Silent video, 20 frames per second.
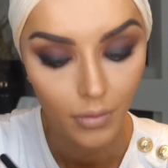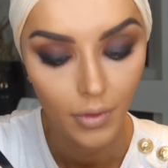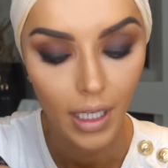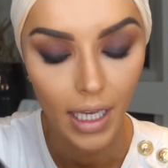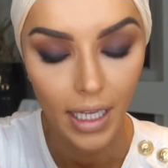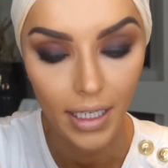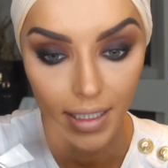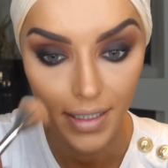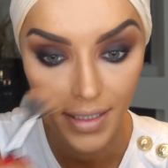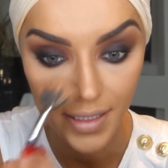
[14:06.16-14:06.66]

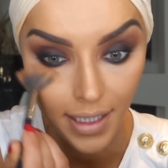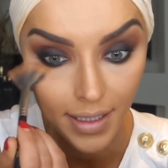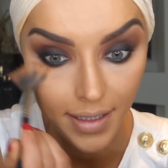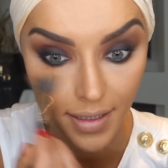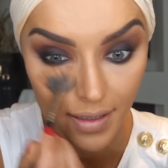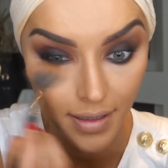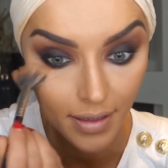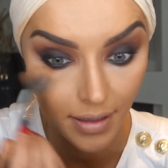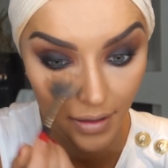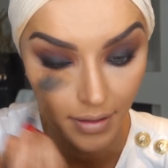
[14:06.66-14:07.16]
And it
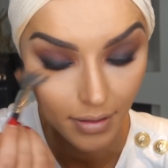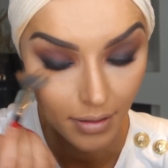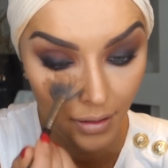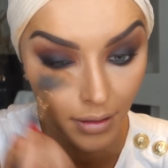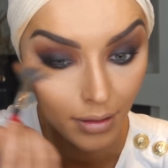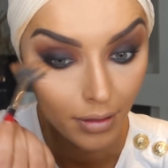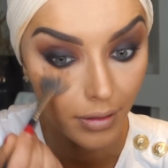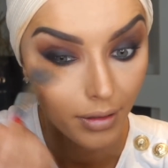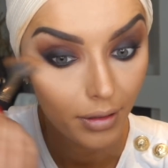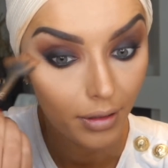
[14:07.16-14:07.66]
sets the
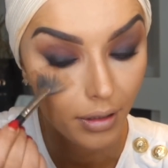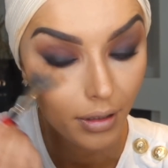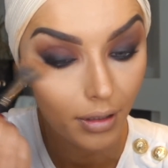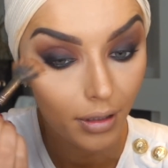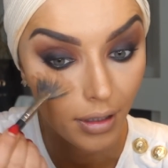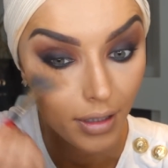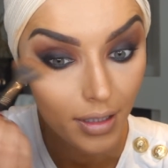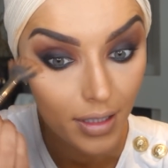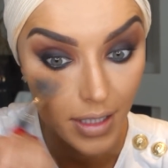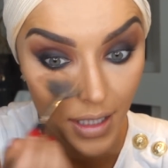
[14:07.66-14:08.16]

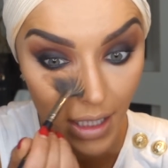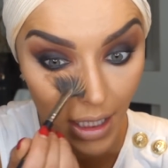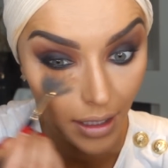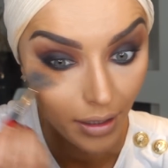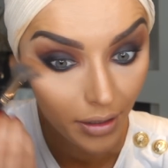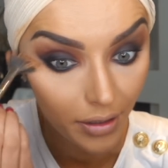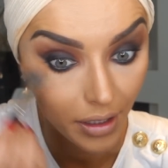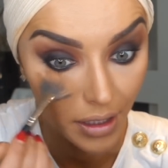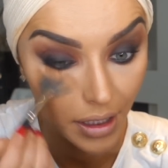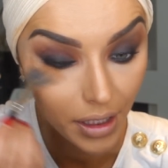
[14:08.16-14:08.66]
concealer
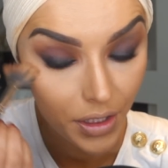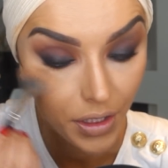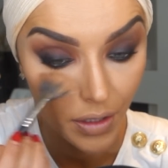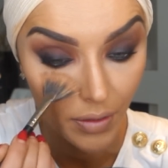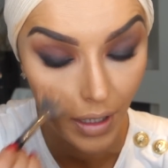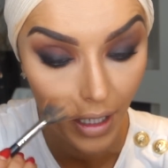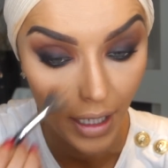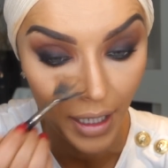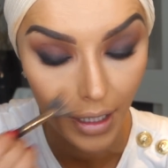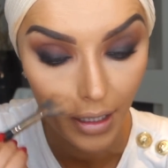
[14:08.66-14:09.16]
underneath your
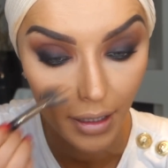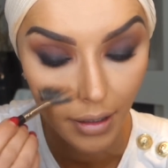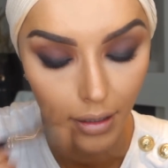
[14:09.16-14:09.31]
eye.